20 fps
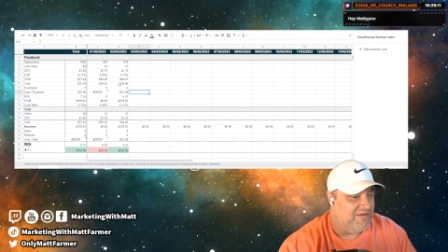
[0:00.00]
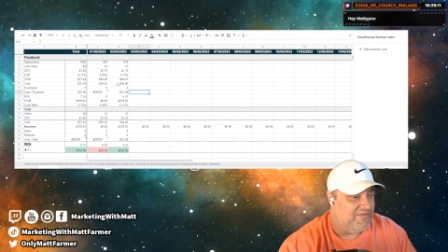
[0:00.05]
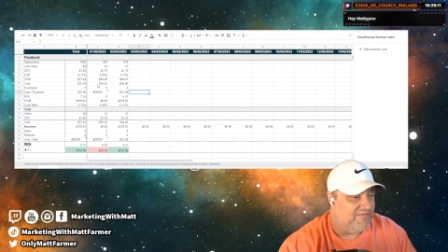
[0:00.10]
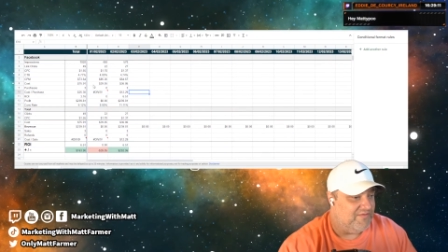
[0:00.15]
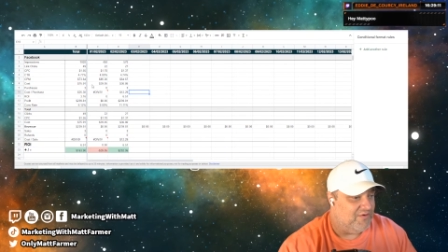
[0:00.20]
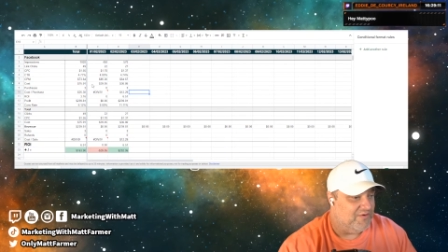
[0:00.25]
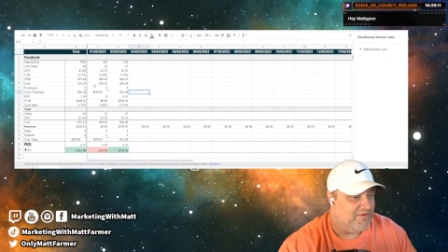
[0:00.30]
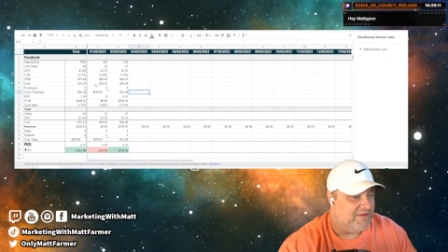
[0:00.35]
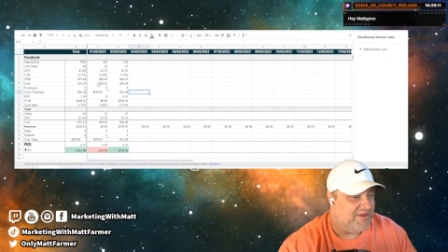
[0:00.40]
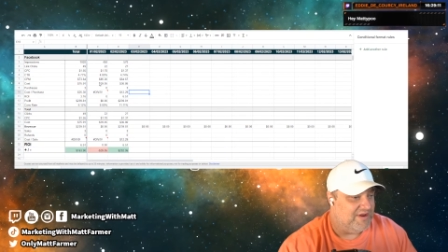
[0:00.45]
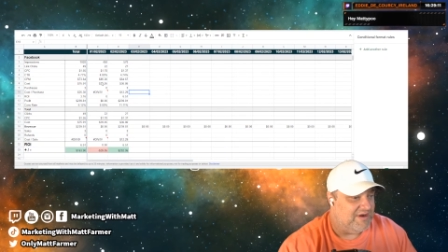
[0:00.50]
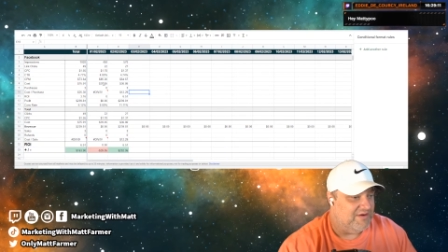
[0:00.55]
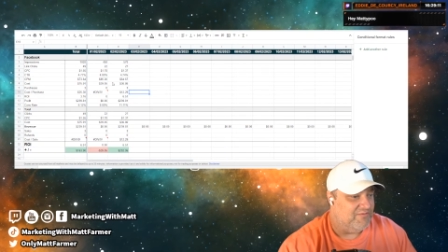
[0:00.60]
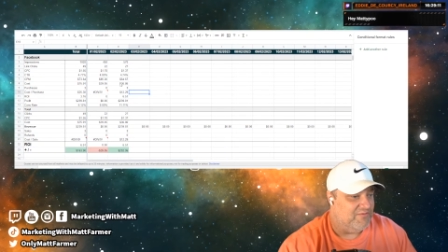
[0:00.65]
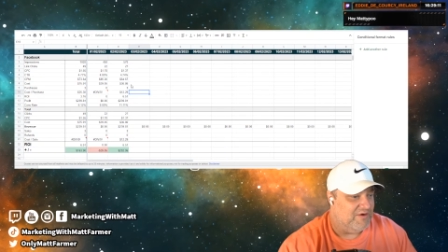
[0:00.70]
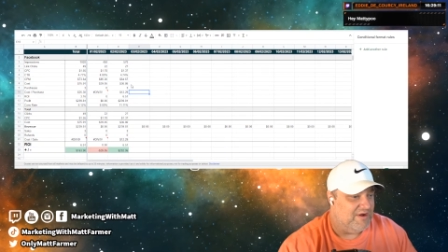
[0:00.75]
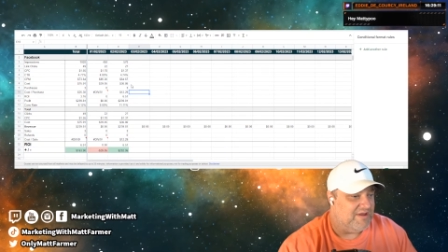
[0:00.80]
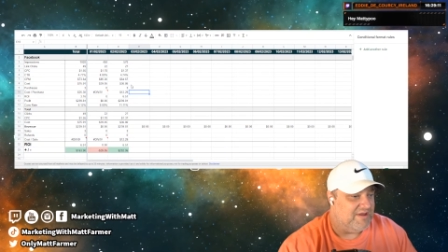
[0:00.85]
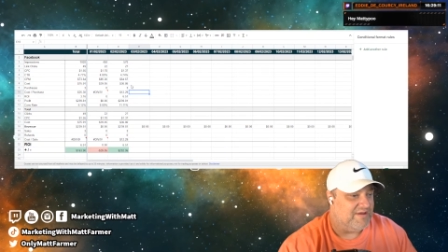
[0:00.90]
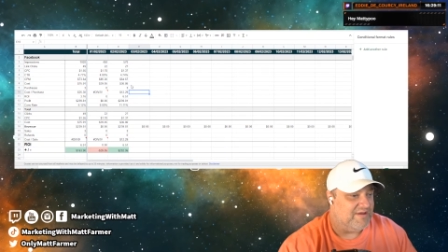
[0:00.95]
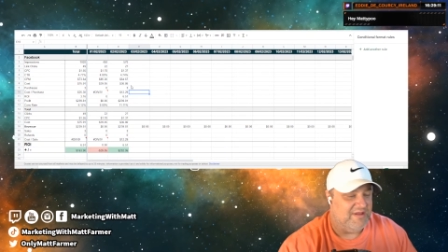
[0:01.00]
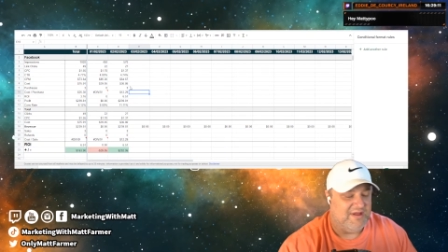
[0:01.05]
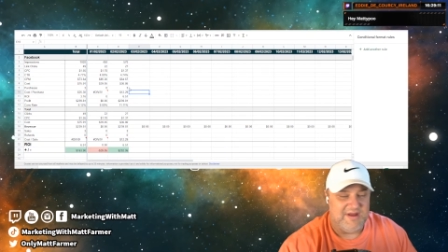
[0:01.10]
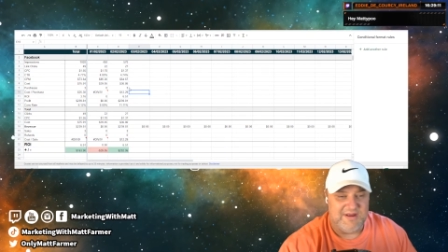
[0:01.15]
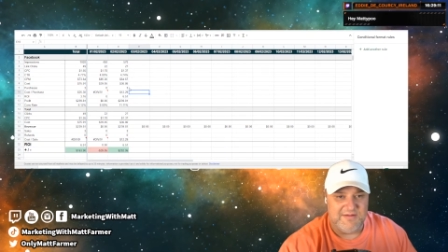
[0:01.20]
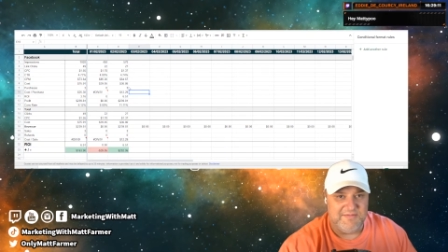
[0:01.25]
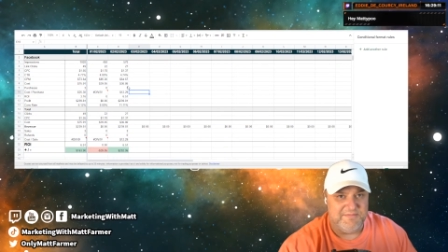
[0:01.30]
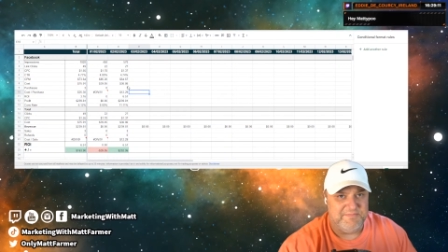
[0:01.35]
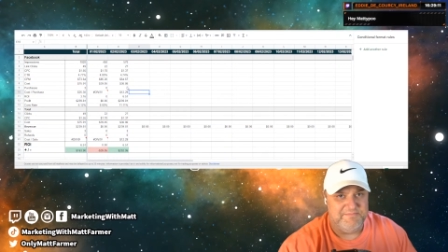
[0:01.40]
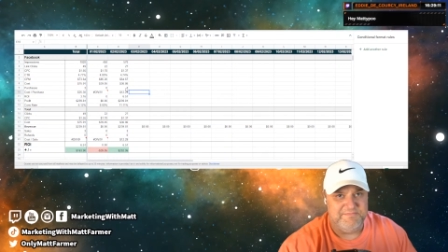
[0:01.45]
Of course I did risk
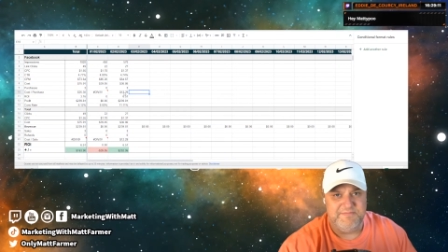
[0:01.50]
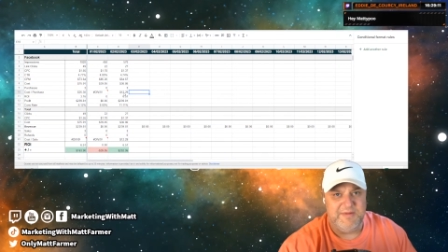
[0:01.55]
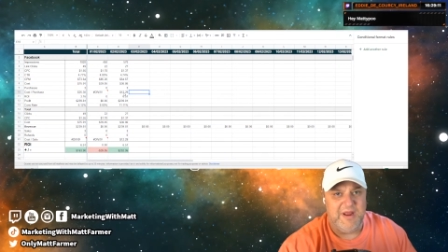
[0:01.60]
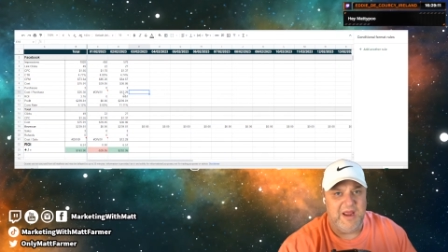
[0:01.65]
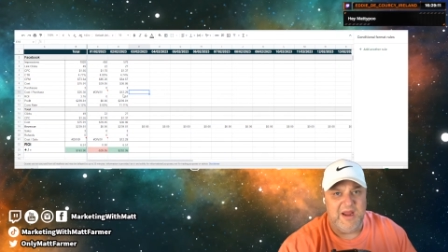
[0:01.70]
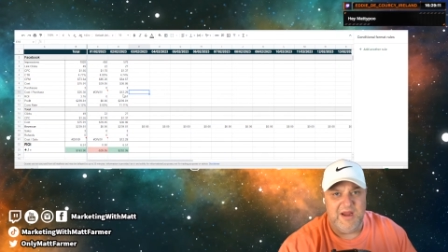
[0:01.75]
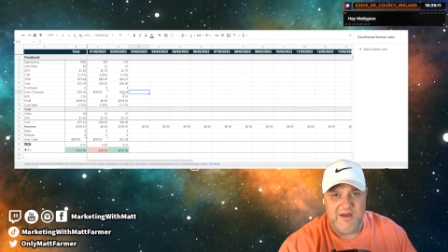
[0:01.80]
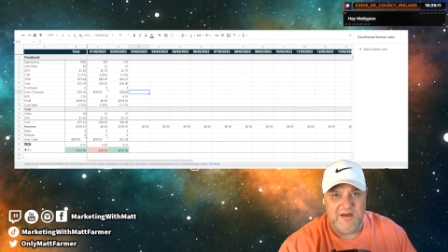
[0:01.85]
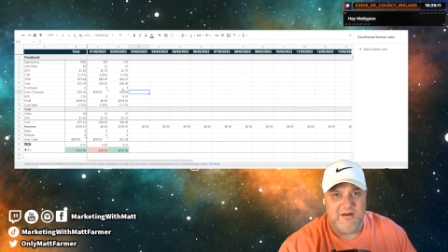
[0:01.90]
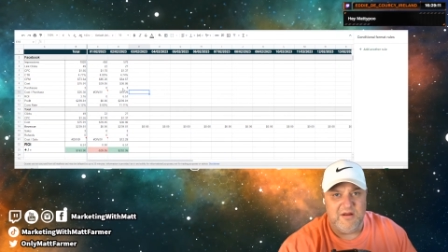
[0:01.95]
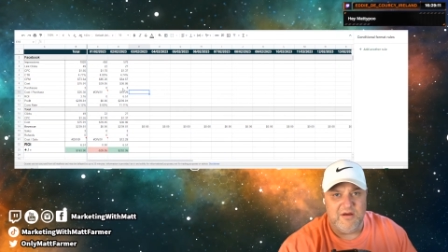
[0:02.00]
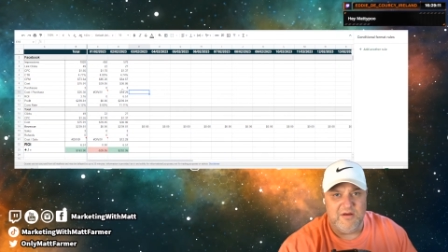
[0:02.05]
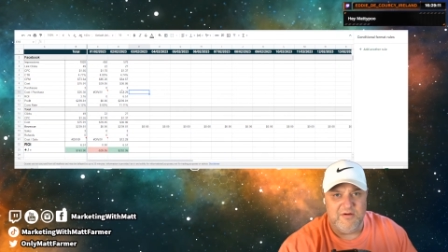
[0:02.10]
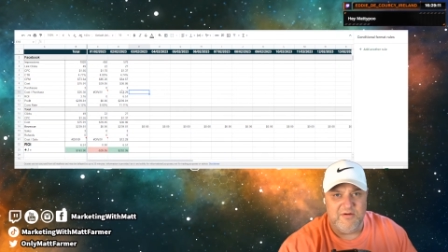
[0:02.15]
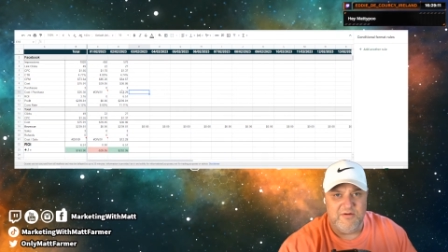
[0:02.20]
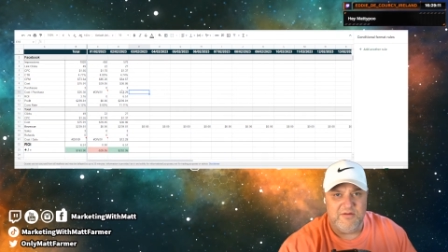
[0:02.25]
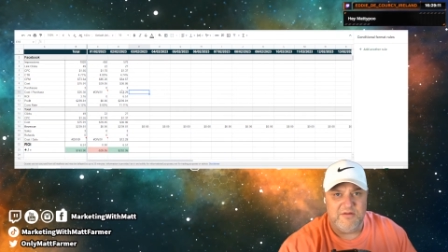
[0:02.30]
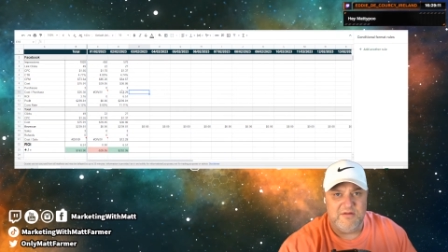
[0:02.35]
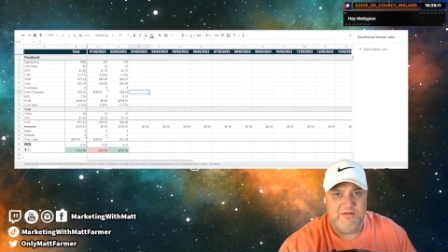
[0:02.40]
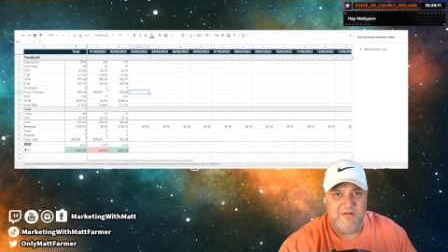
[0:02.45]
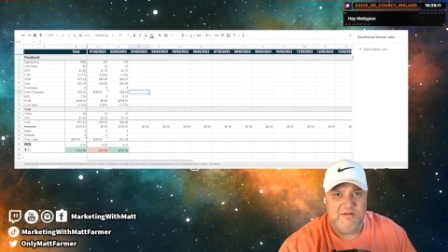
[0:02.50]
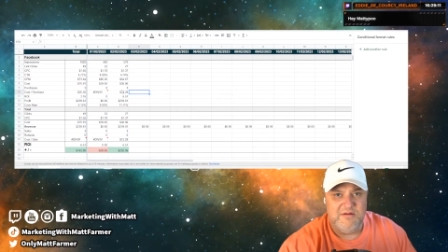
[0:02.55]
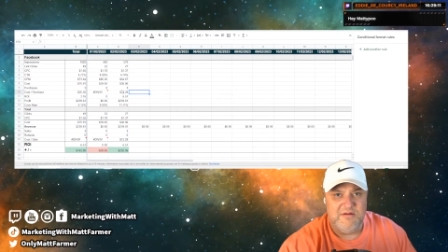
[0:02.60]
like $80.